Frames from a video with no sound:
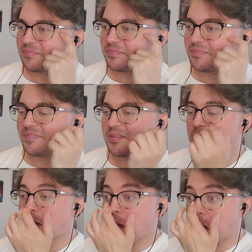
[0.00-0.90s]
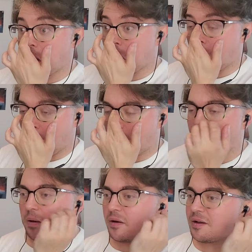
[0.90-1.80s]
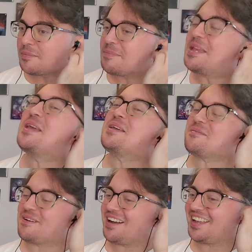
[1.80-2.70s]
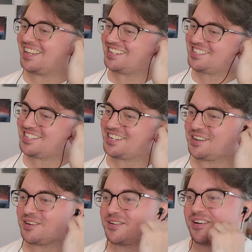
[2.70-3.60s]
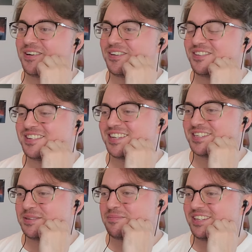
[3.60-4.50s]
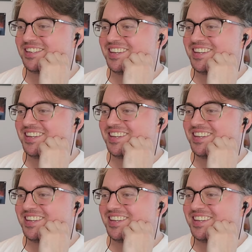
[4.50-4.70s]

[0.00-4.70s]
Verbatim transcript: B-Y-N-G-O. B-Y-N-G-O. Oh, just like I love